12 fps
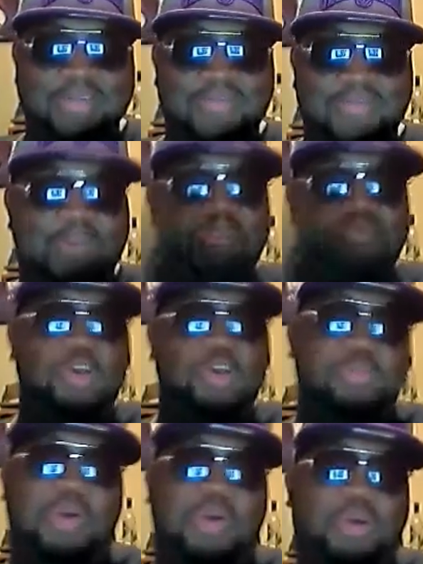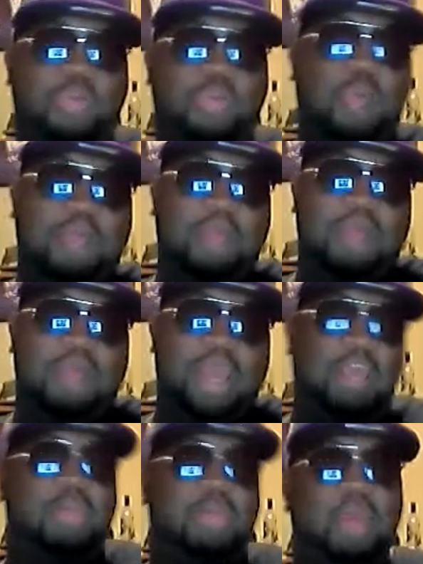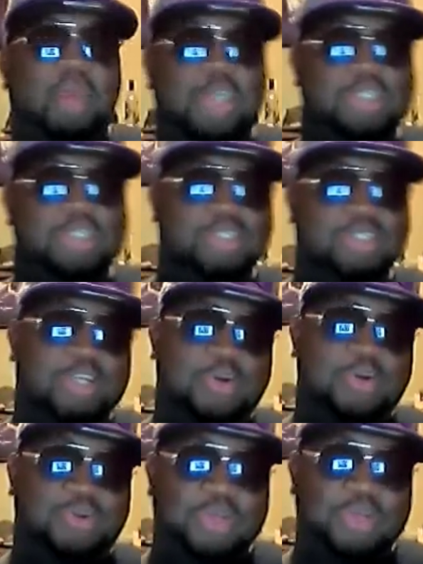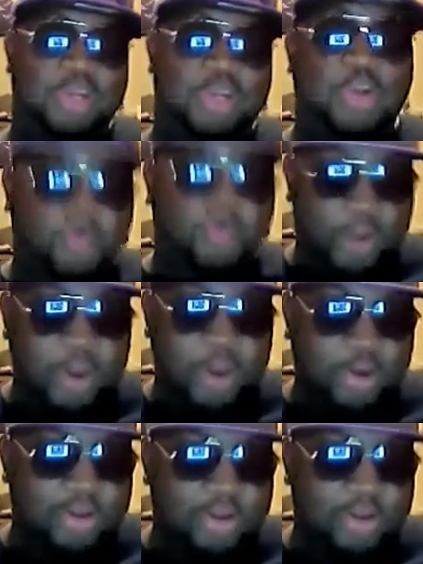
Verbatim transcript: for the most part, throughout my anime watching, you know, career,